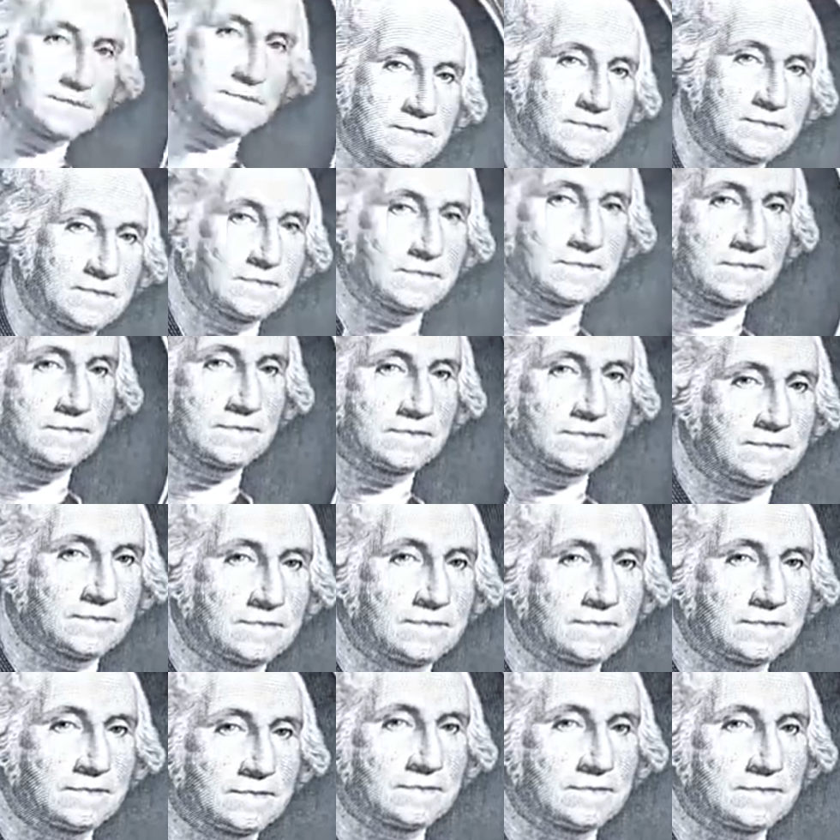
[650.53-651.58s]
worthy.
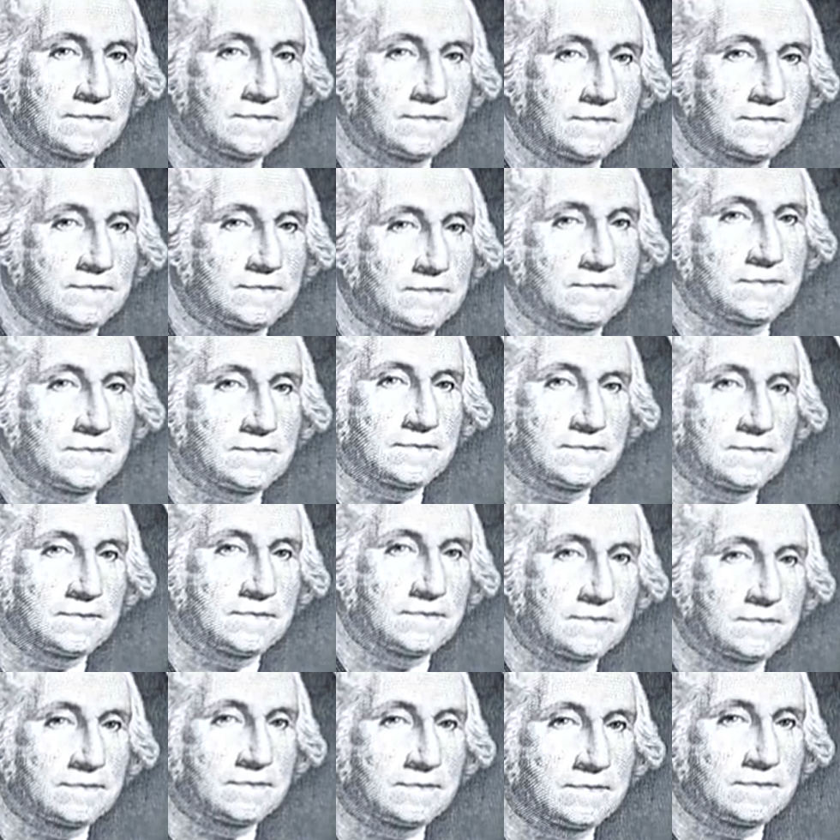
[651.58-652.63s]
And it's a little
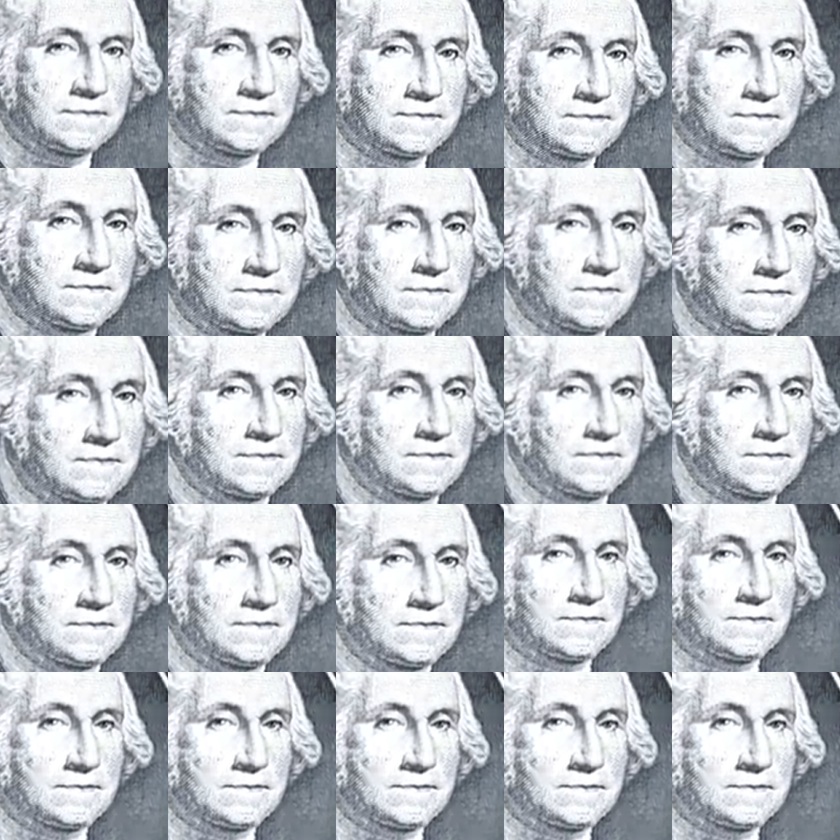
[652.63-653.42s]
bit off center now that I look